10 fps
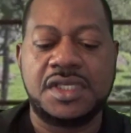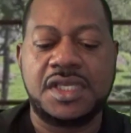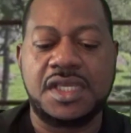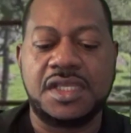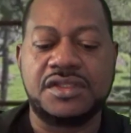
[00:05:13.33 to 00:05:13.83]

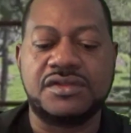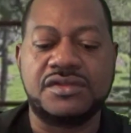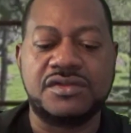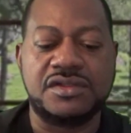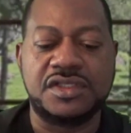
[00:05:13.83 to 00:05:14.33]
and
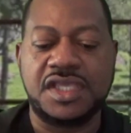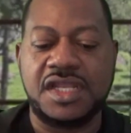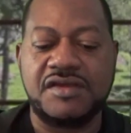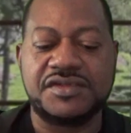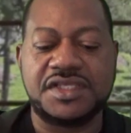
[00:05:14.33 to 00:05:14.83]
look at
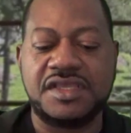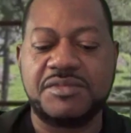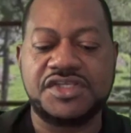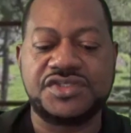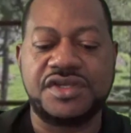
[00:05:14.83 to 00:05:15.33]
everything,
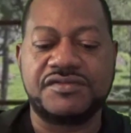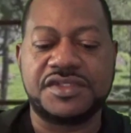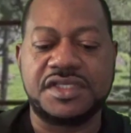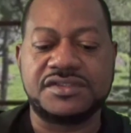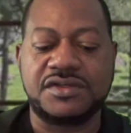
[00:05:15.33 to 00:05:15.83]
make sure
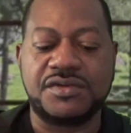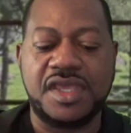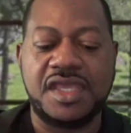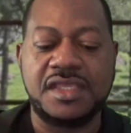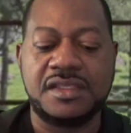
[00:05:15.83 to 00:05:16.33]
everything's
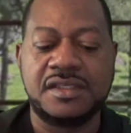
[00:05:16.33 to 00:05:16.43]
okay.